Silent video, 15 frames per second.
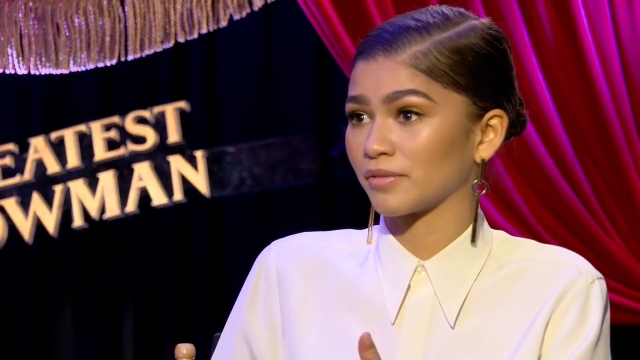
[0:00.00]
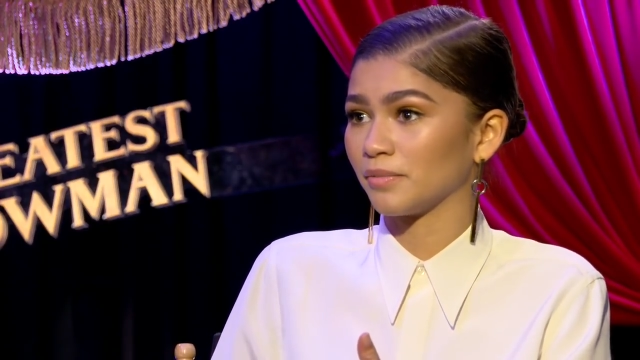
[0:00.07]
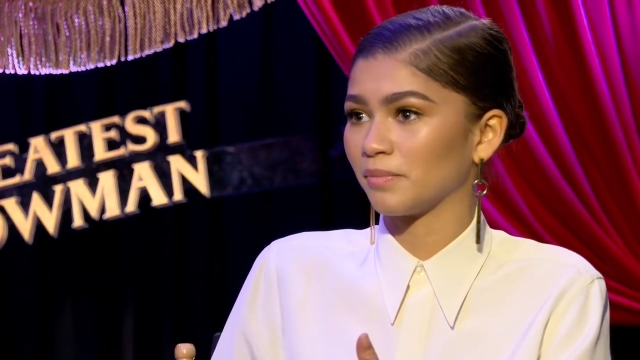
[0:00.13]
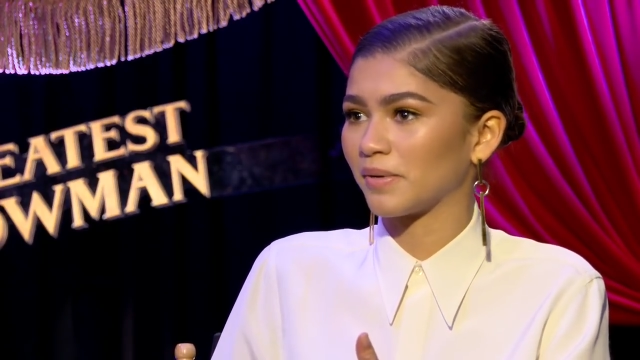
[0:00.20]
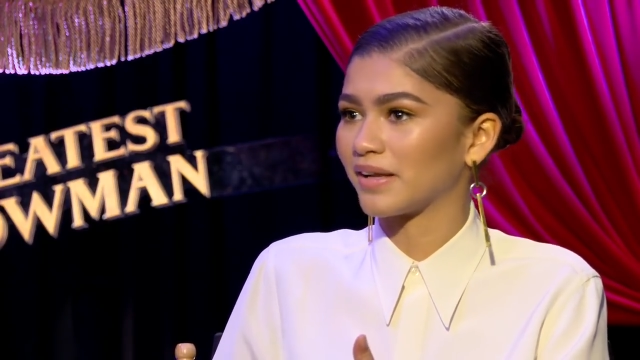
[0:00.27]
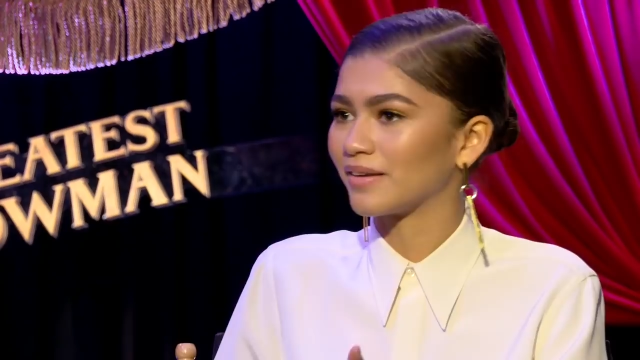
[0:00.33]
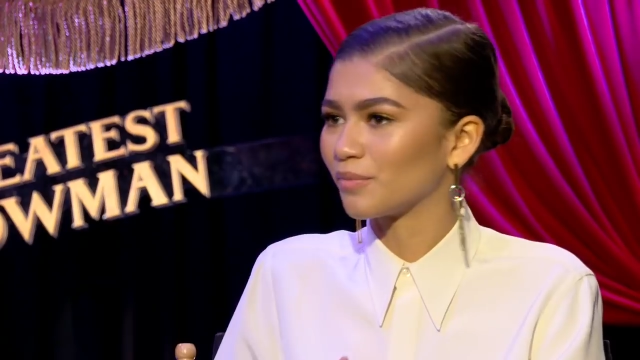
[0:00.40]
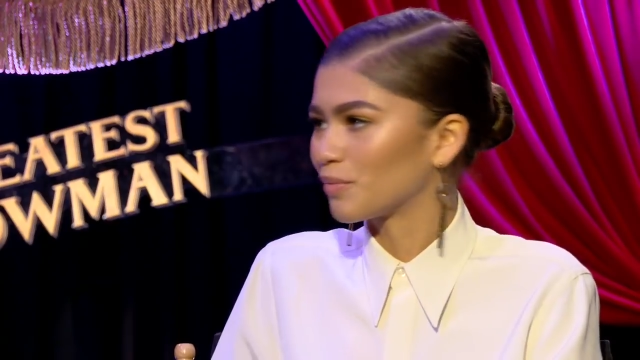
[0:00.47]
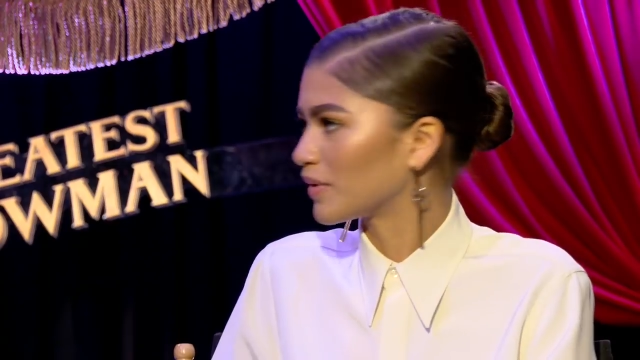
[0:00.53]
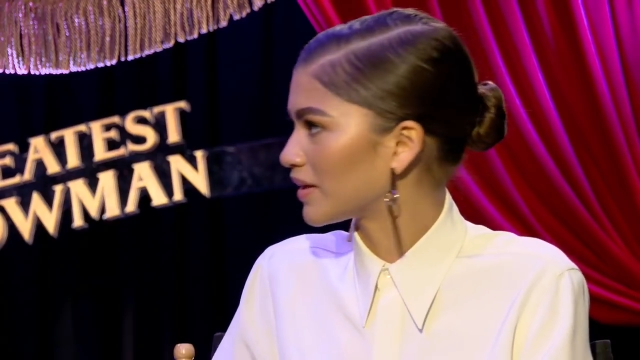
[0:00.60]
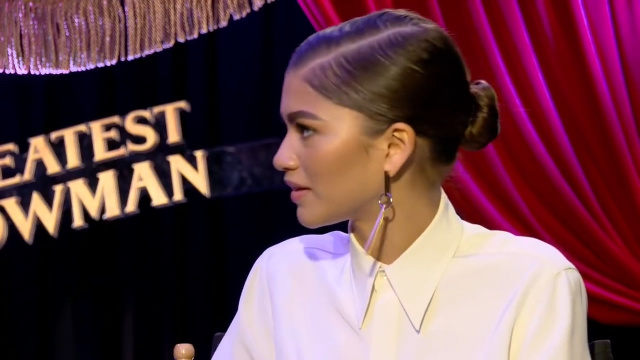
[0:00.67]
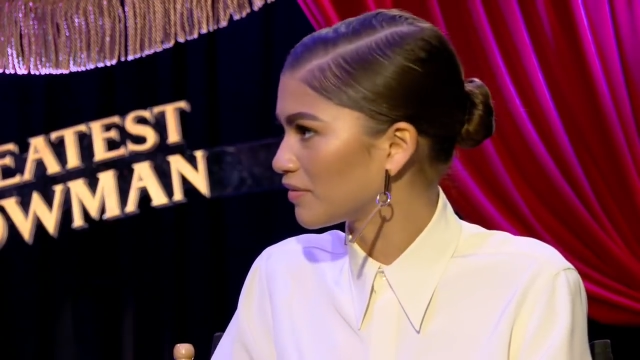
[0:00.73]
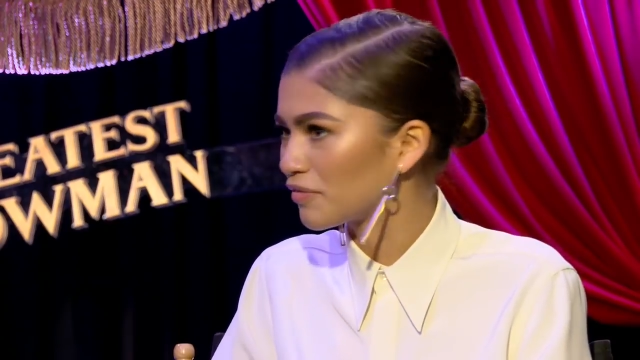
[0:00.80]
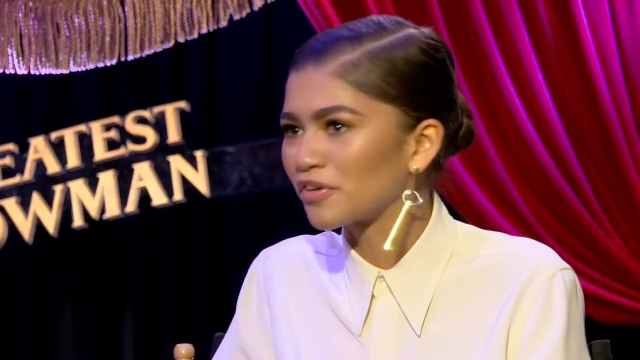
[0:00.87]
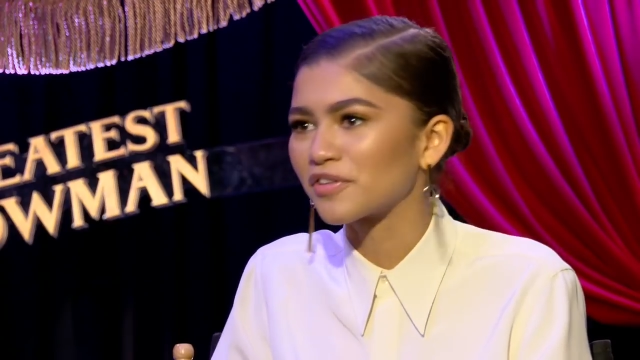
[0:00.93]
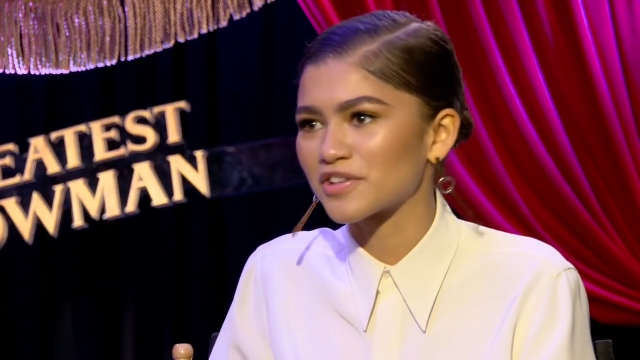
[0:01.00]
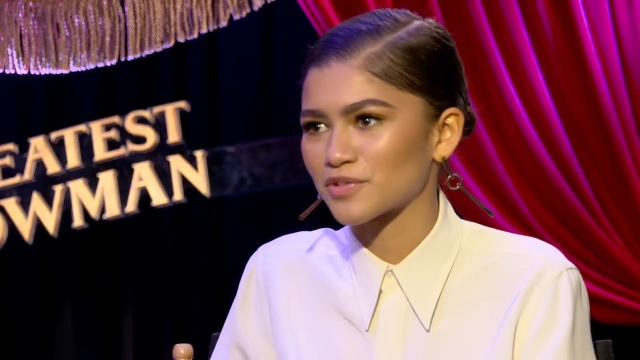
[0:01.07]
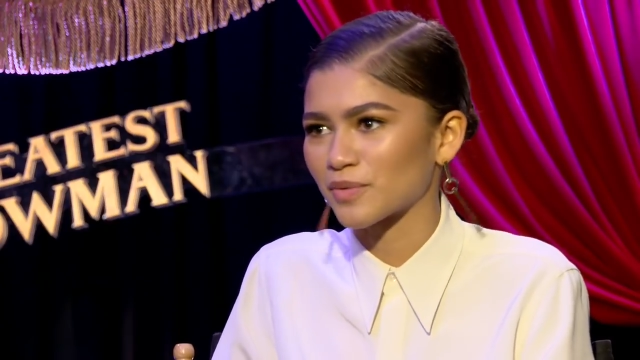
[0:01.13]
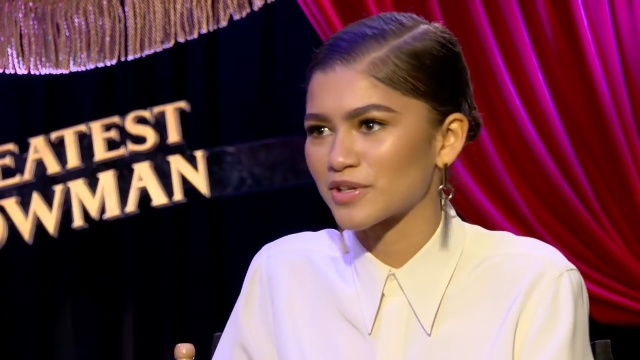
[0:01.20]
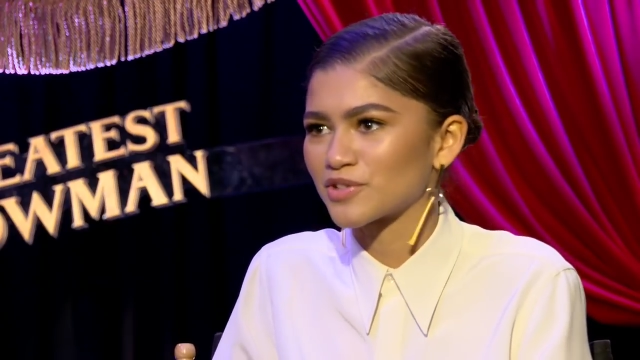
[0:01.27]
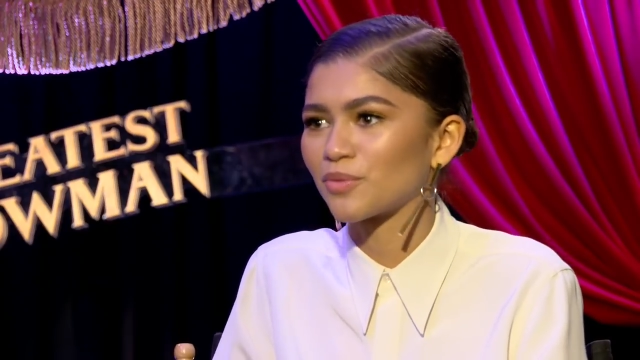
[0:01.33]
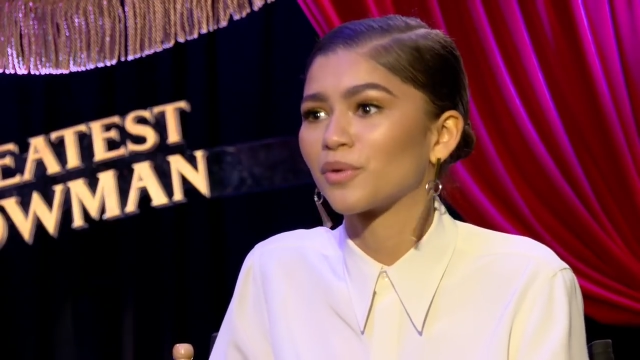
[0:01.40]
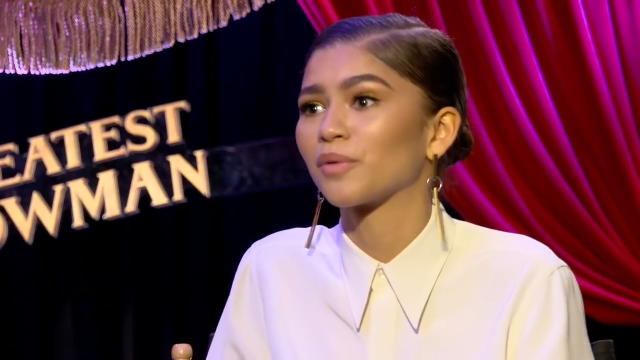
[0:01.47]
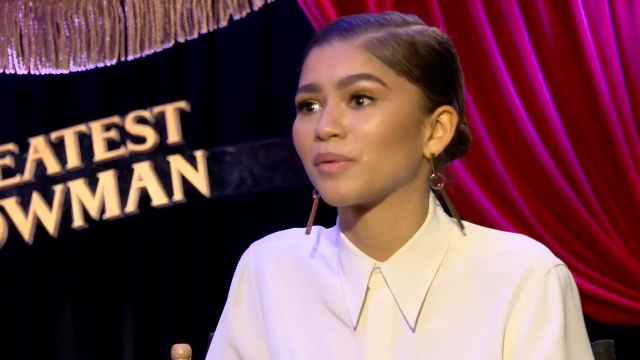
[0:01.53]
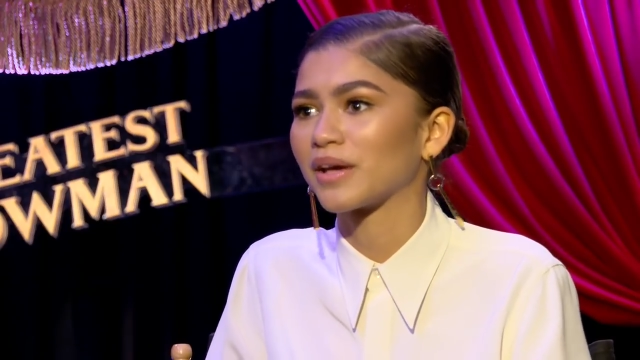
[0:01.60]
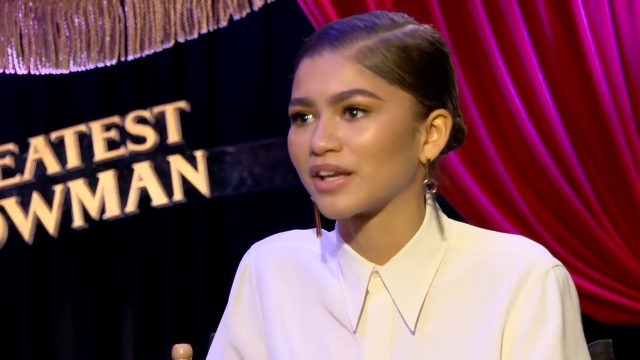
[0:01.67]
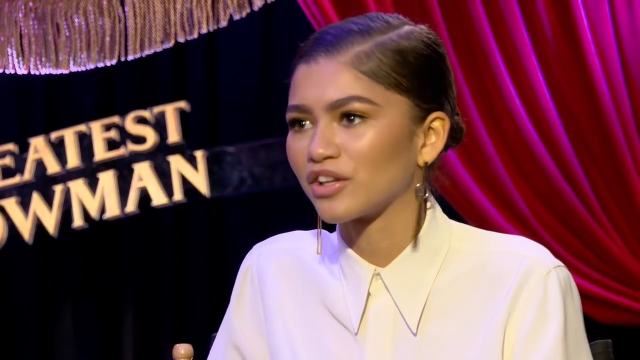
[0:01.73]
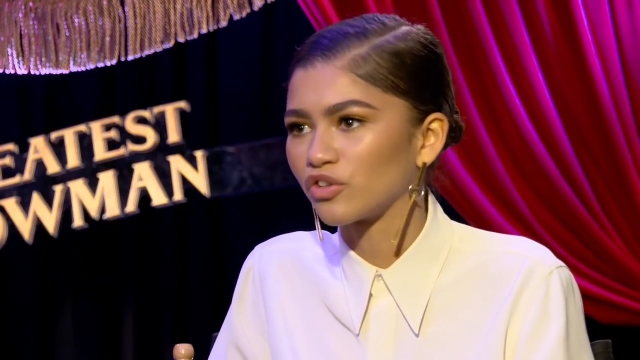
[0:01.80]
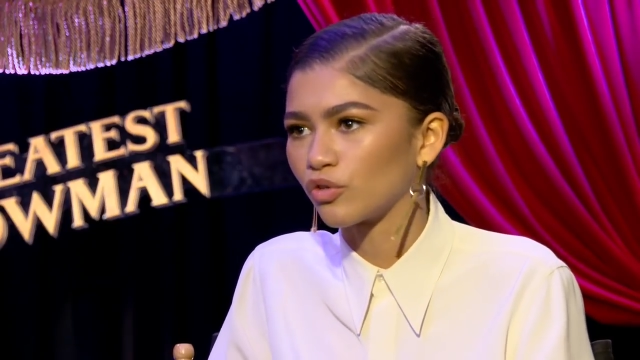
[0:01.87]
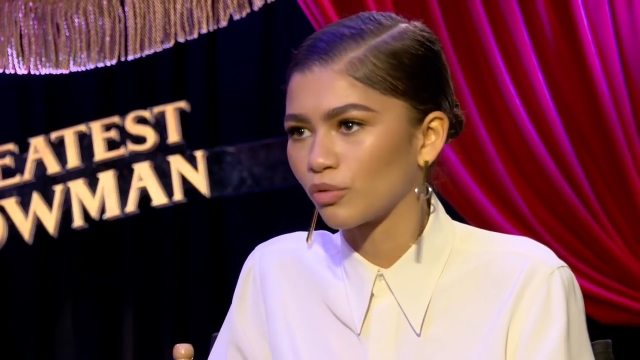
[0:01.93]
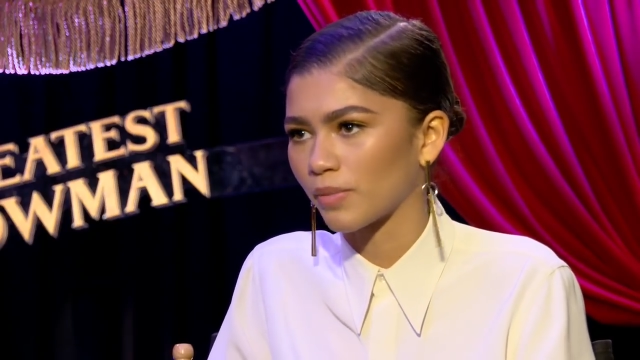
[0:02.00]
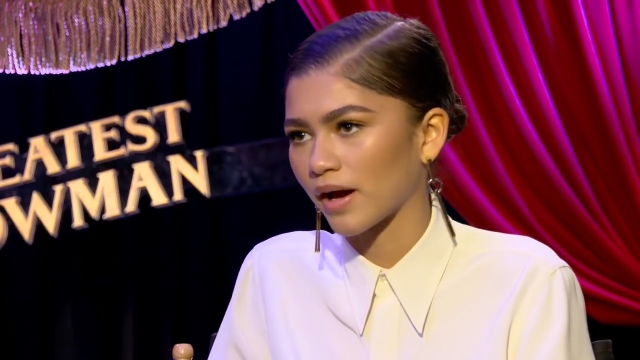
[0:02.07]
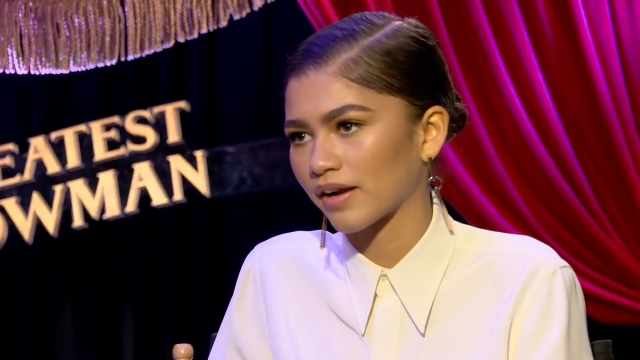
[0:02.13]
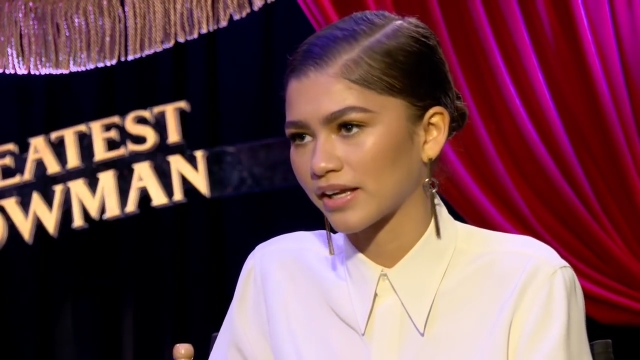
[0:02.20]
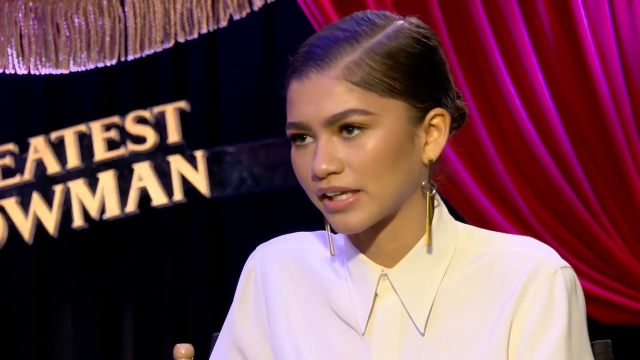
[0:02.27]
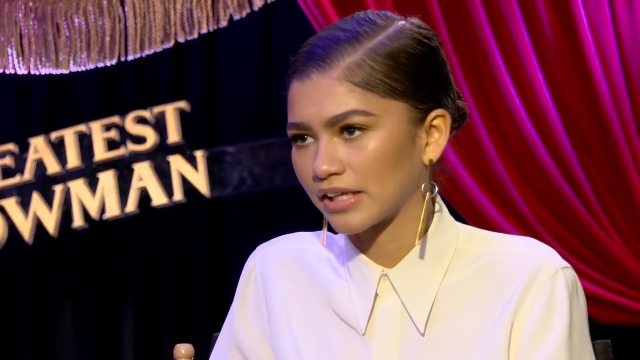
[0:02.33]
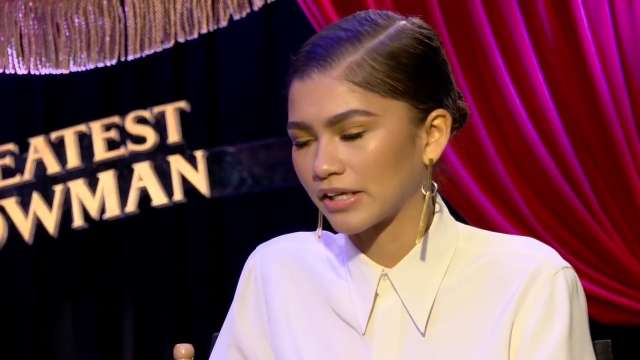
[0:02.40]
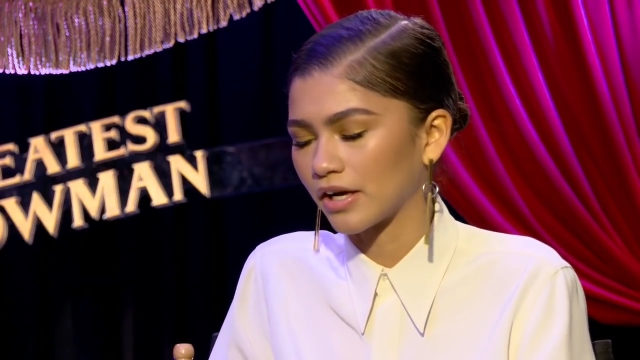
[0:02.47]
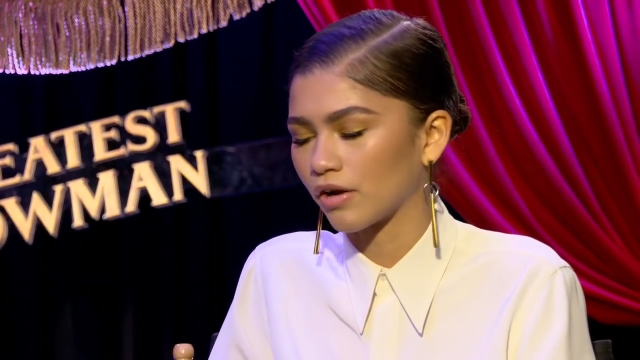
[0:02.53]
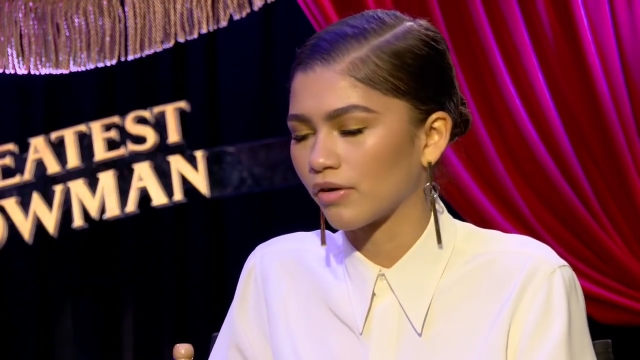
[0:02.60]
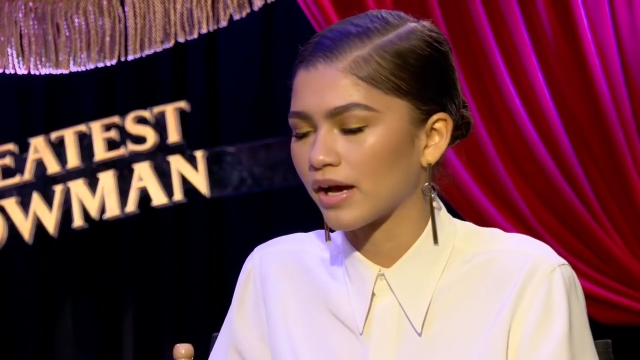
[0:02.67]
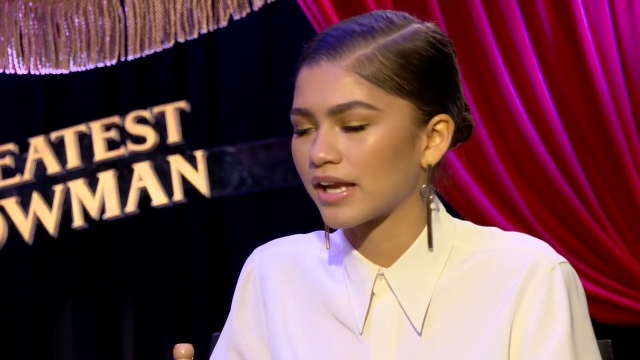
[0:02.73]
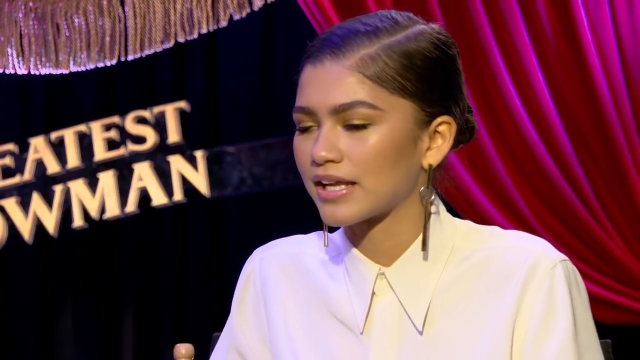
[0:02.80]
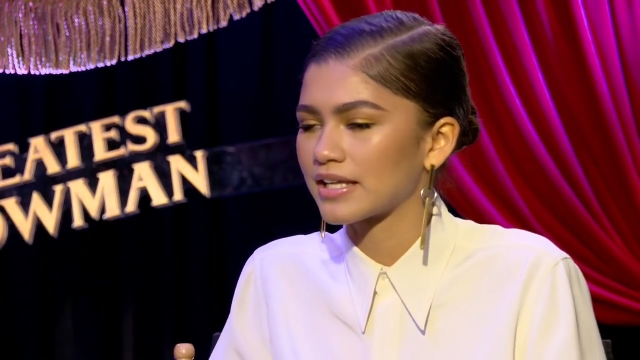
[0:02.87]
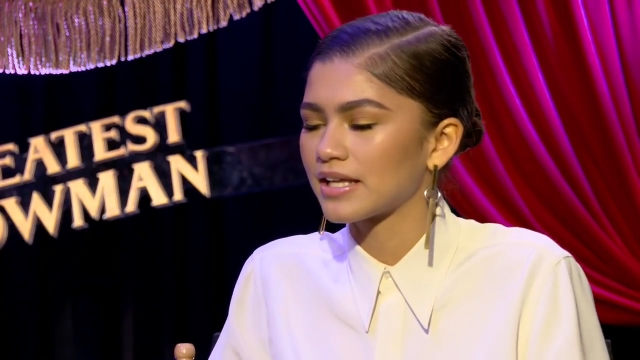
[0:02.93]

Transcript: but we feel this way, so what are we gonna do about it, you know?